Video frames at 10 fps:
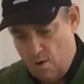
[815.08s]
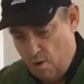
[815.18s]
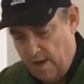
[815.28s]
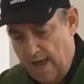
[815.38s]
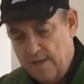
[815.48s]

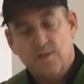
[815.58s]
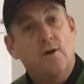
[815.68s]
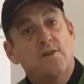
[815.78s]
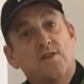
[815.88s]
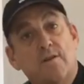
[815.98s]
Okay,
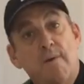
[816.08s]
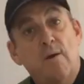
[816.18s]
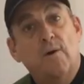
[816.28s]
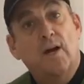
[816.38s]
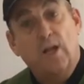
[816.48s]
so in just a
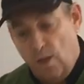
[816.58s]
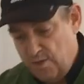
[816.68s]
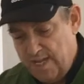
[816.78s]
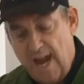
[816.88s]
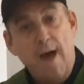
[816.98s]
minute, we're going to
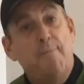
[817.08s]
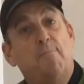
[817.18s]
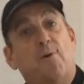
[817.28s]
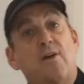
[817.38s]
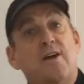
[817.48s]
close that up
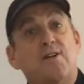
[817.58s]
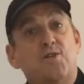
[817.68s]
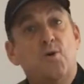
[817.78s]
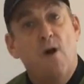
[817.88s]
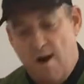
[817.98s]
and put it
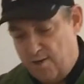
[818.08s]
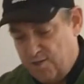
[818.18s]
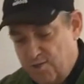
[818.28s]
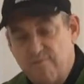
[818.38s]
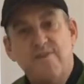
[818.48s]
into our
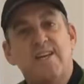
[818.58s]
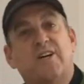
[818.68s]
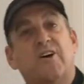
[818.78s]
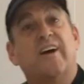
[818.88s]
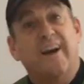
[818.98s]
sous vide
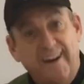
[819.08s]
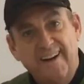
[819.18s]
cooker.